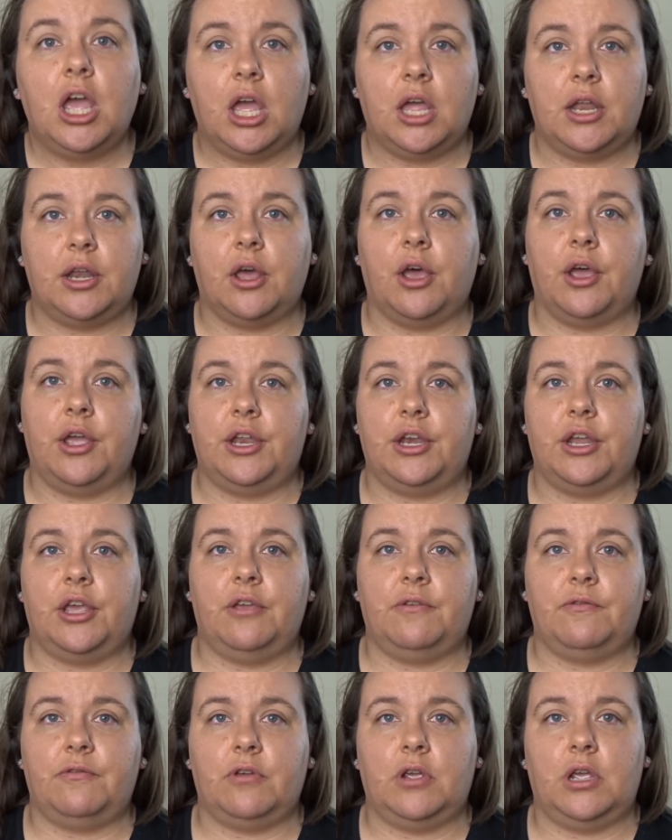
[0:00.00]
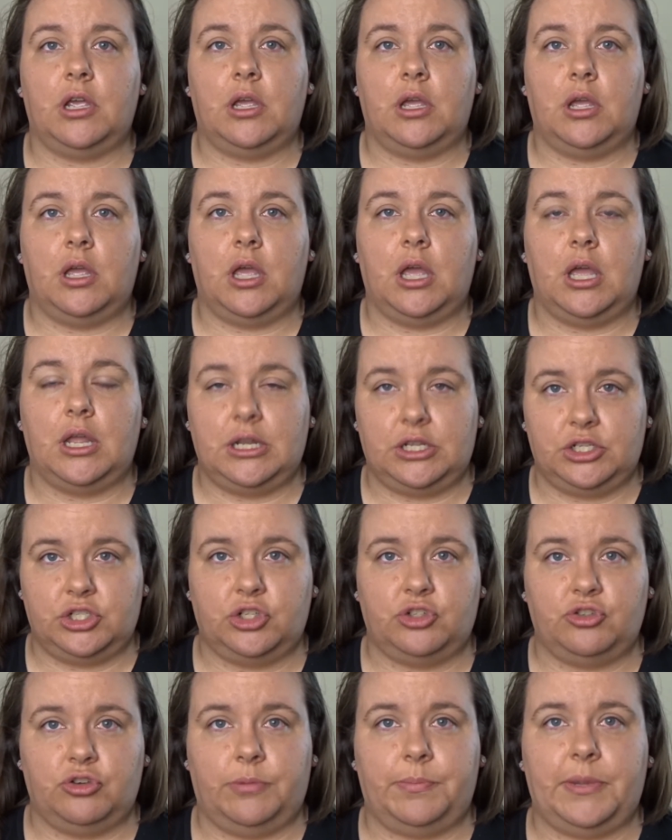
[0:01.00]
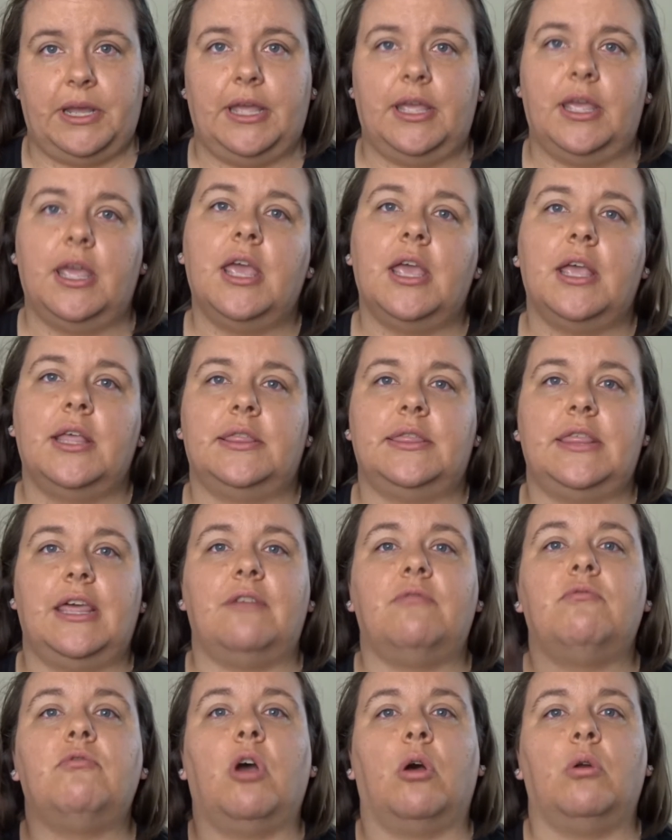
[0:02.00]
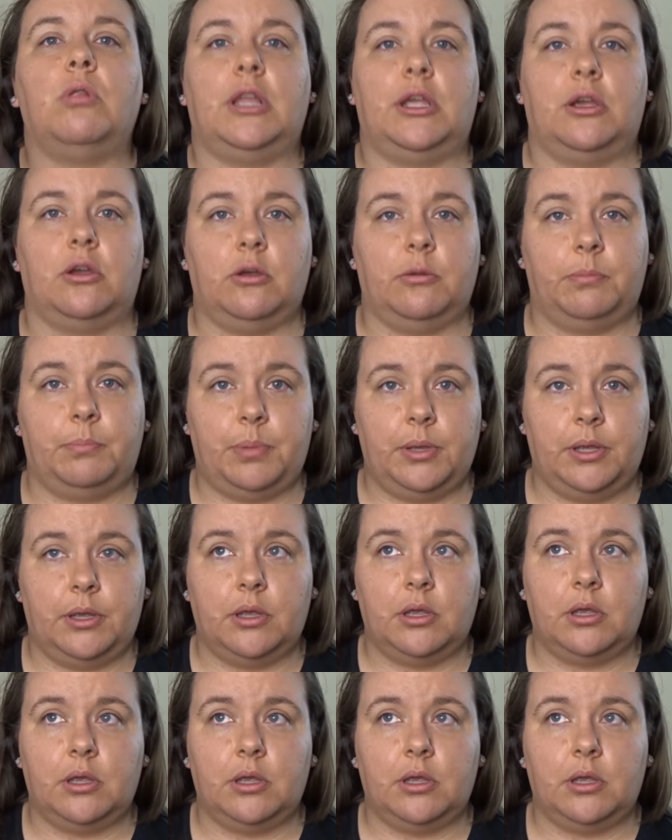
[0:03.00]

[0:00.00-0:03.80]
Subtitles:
and iron over it, and it should drop out. Then roll it up.